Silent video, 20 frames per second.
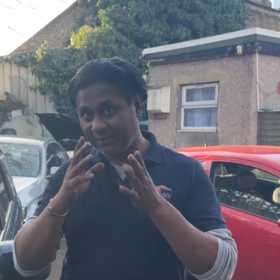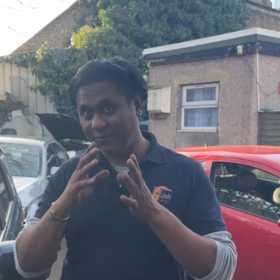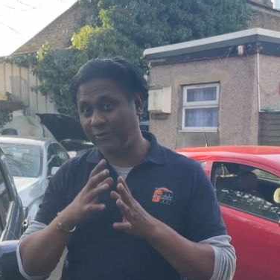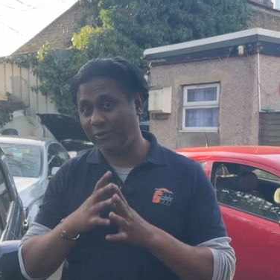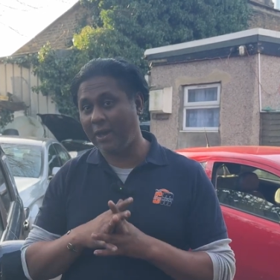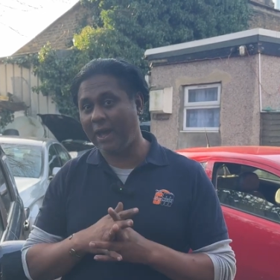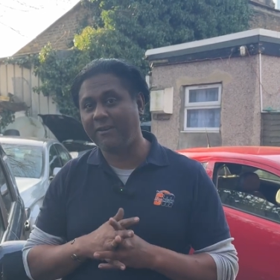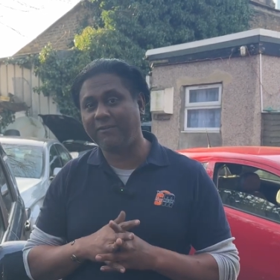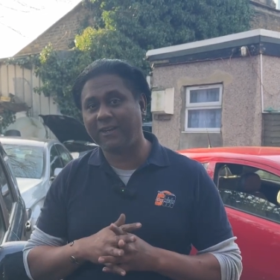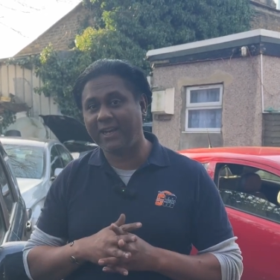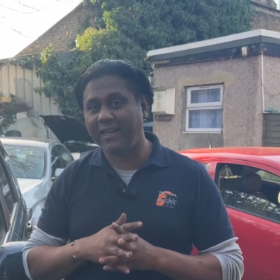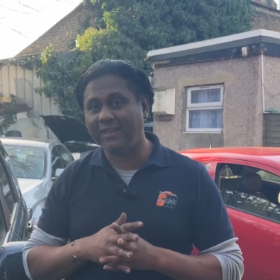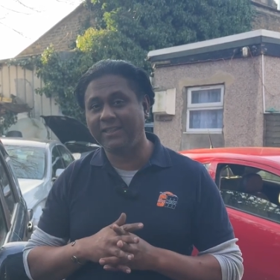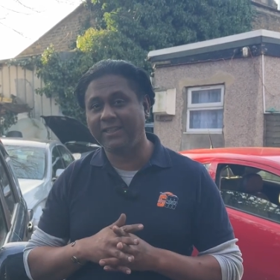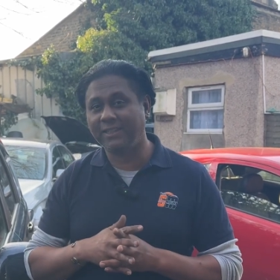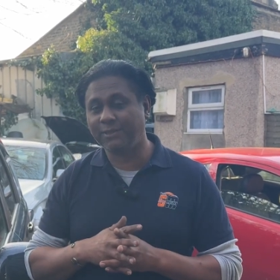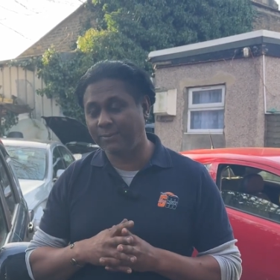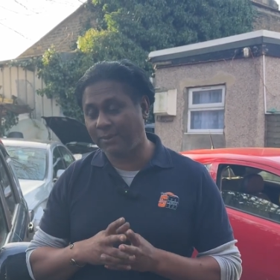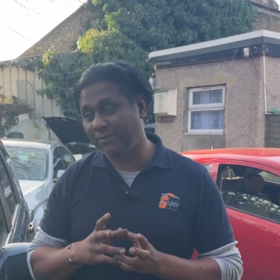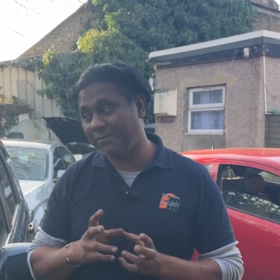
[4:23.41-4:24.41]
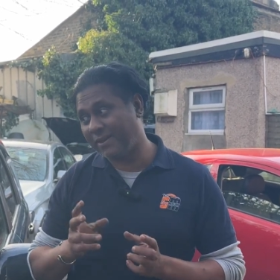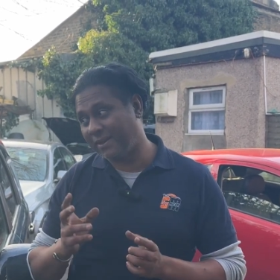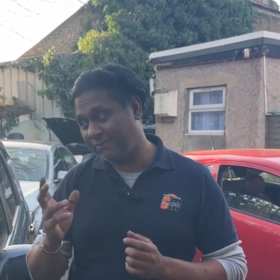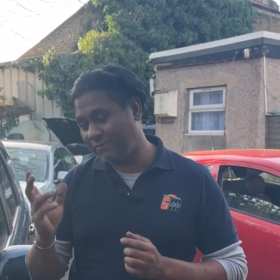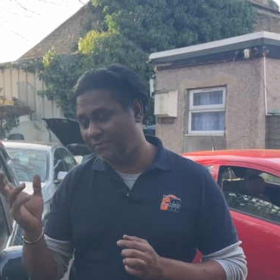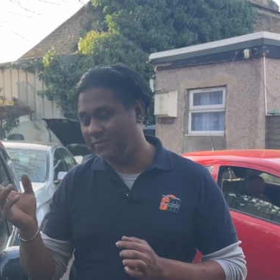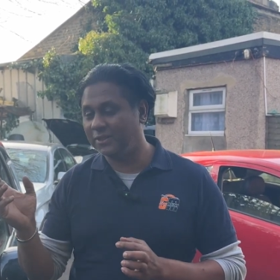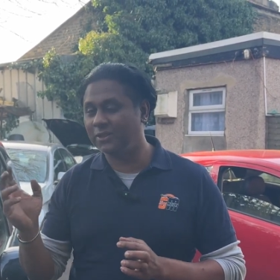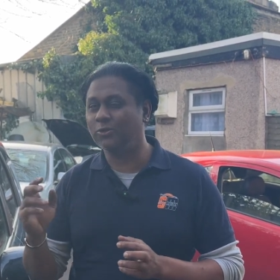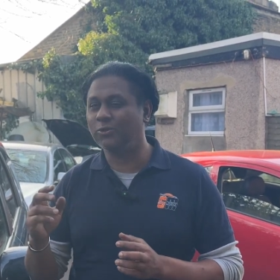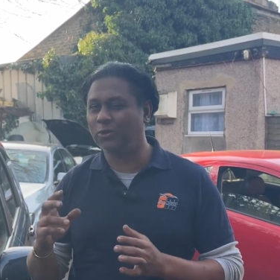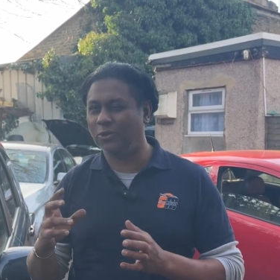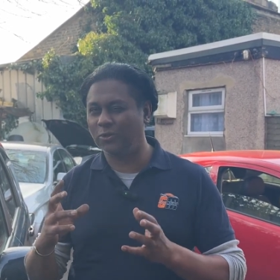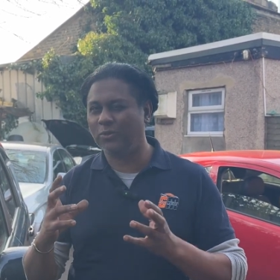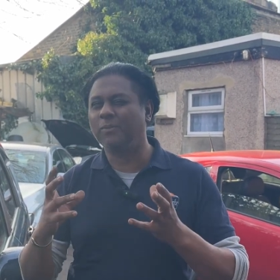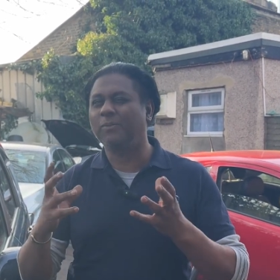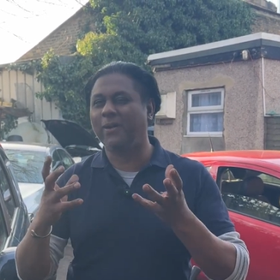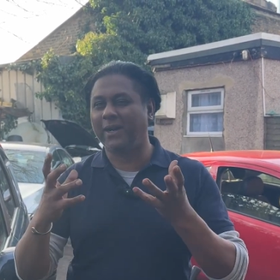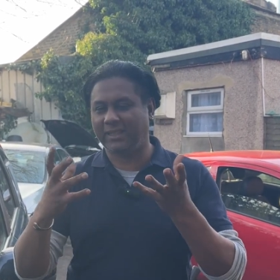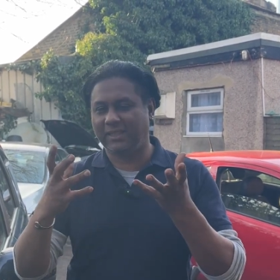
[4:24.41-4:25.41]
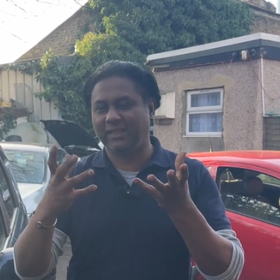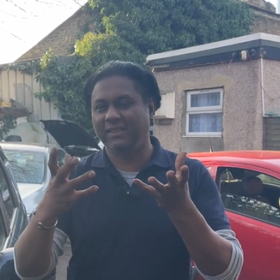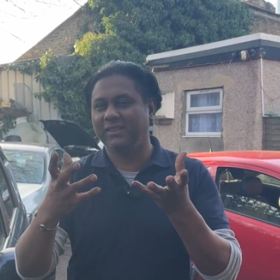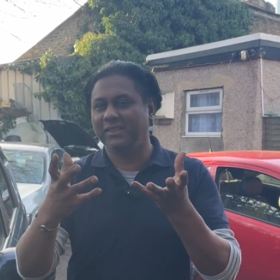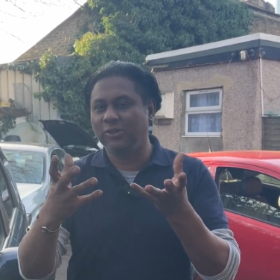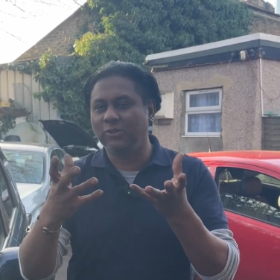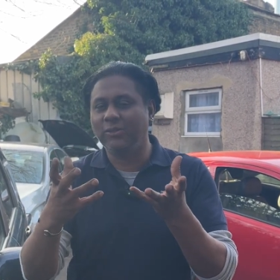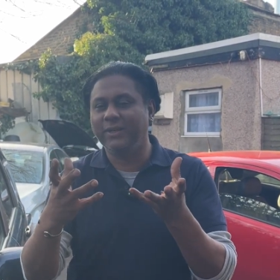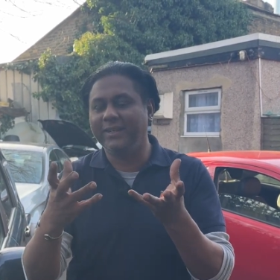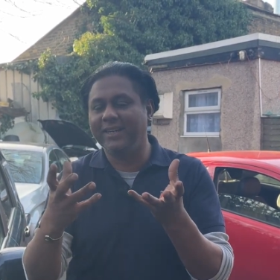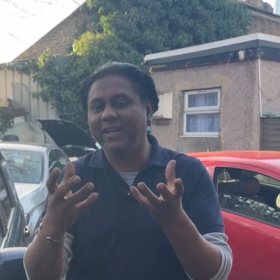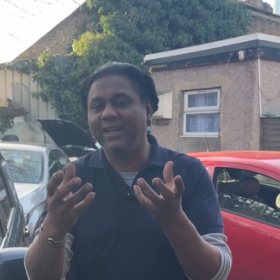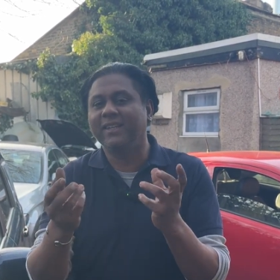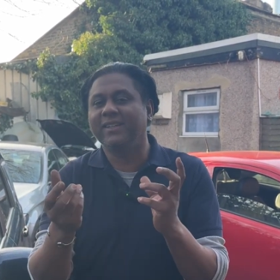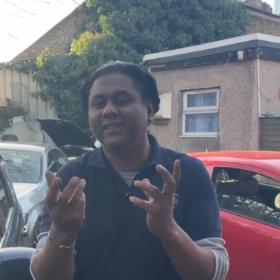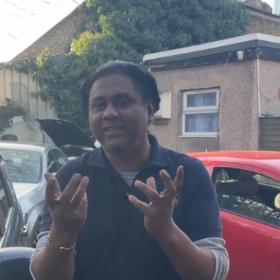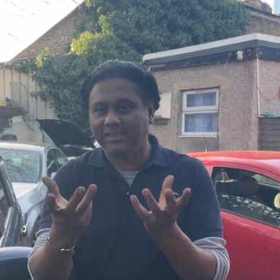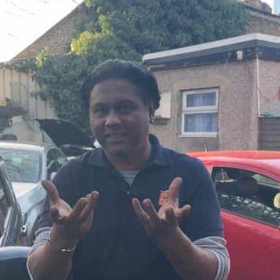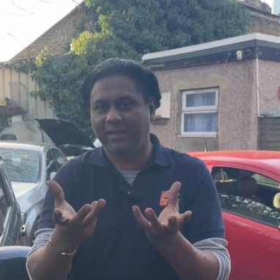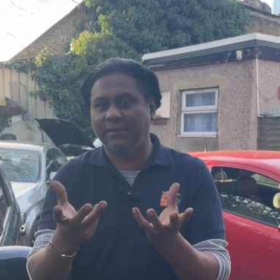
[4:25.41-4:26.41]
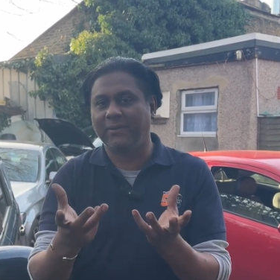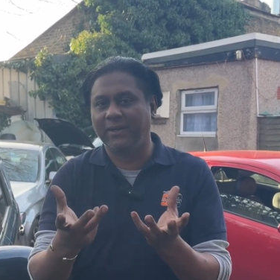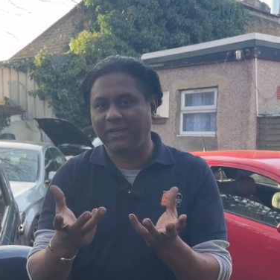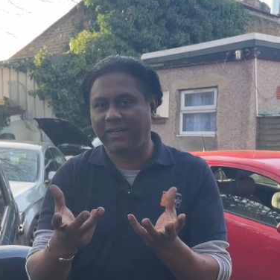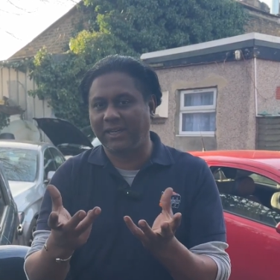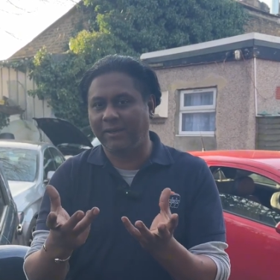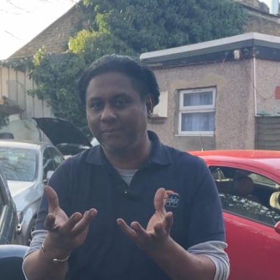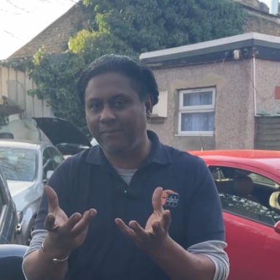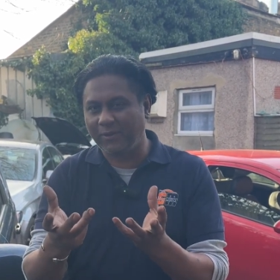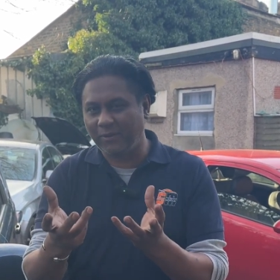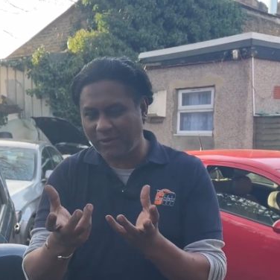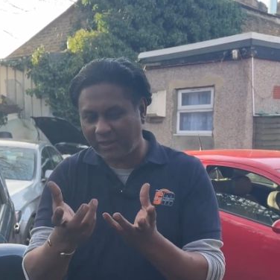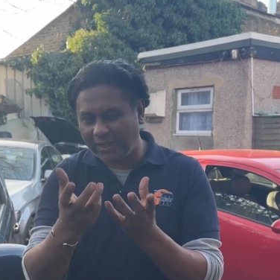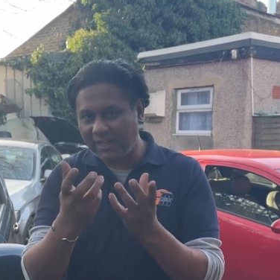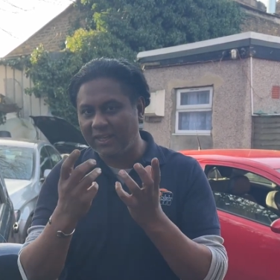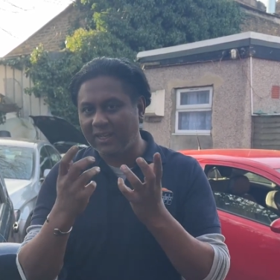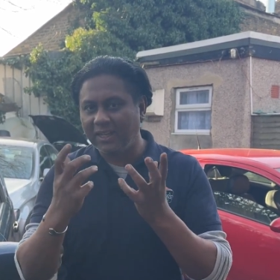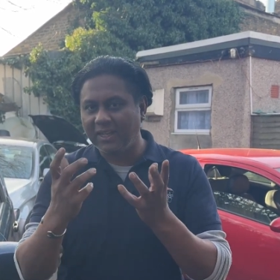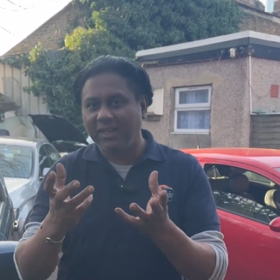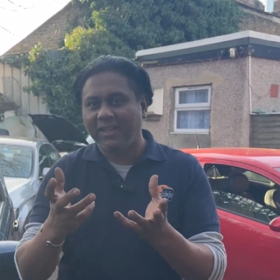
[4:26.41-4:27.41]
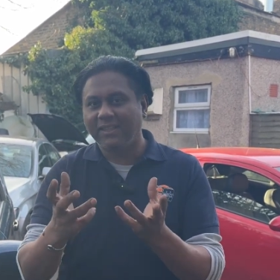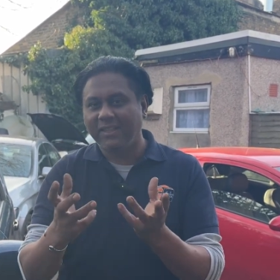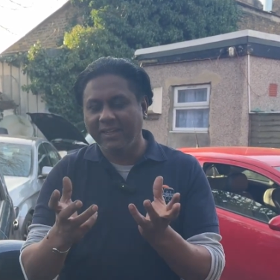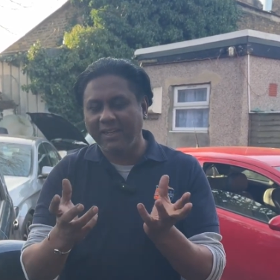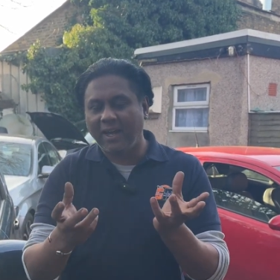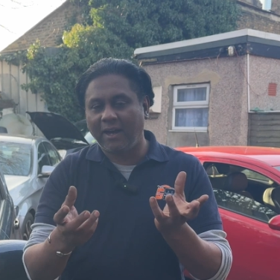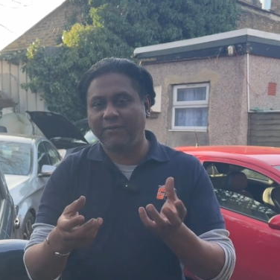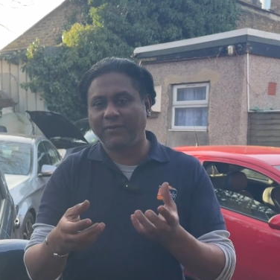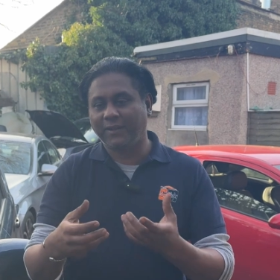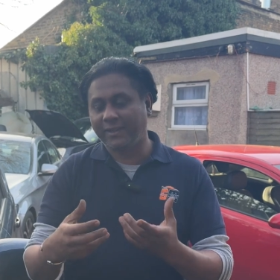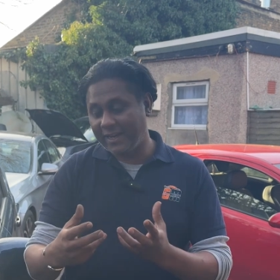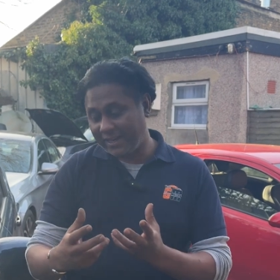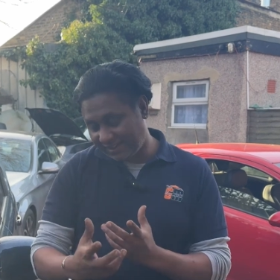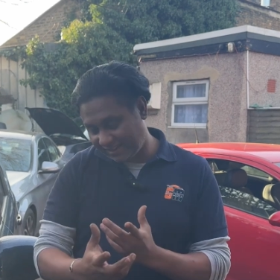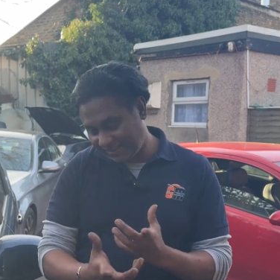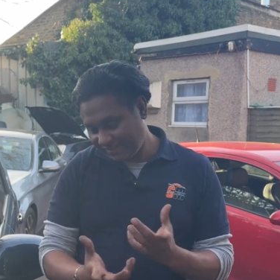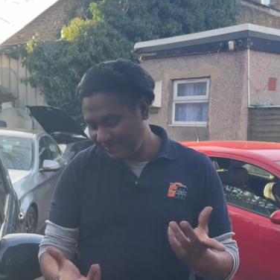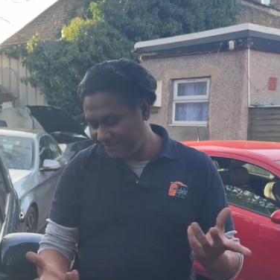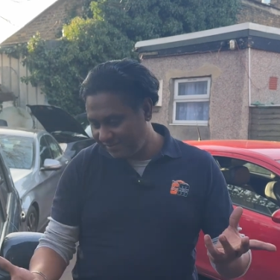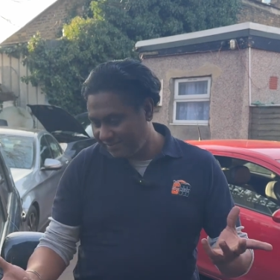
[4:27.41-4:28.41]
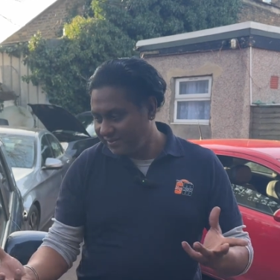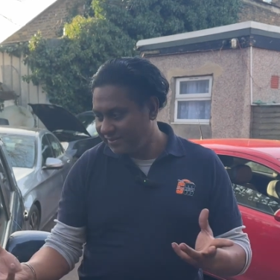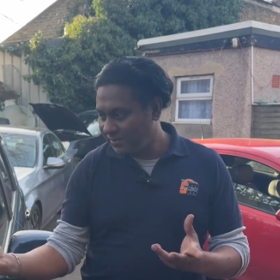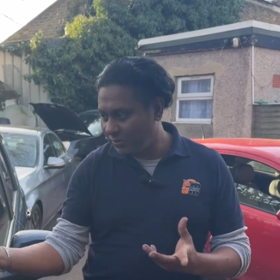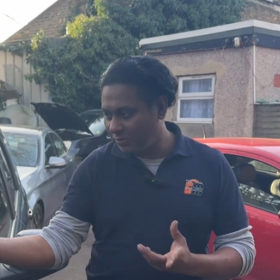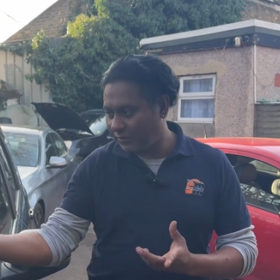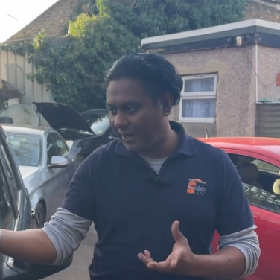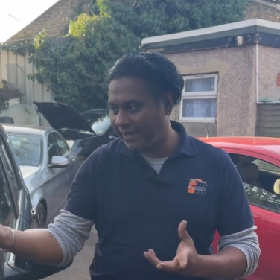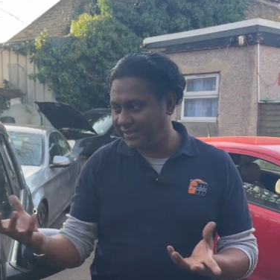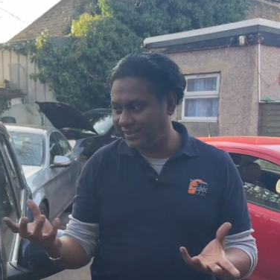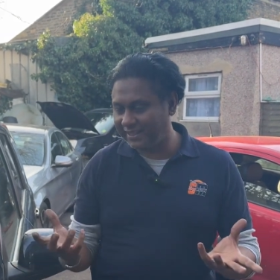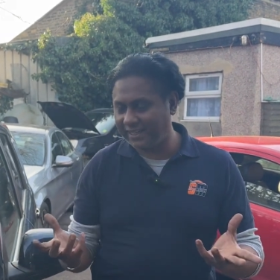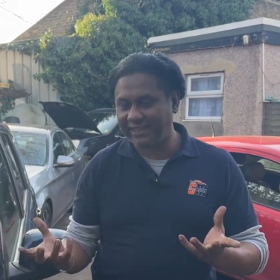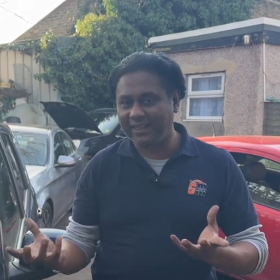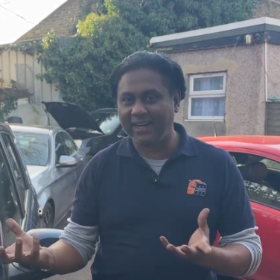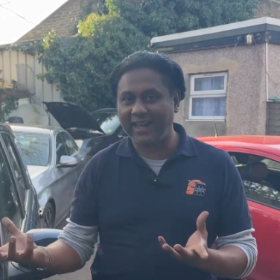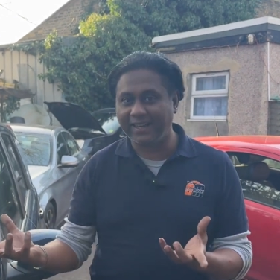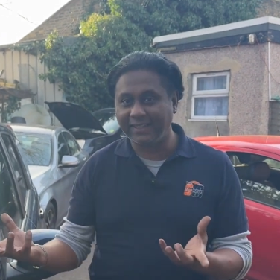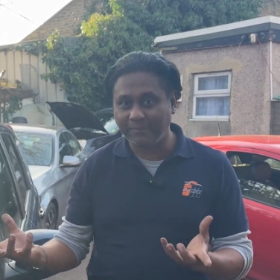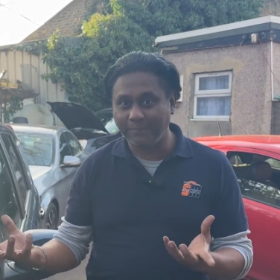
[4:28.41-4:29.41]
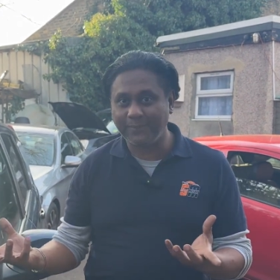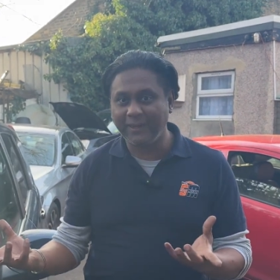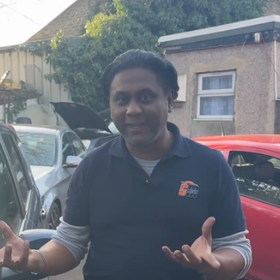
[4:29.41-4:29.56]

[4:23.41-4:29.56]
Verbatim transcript: if you have a like this problem you know but you need a reasonable computer then after that you can check like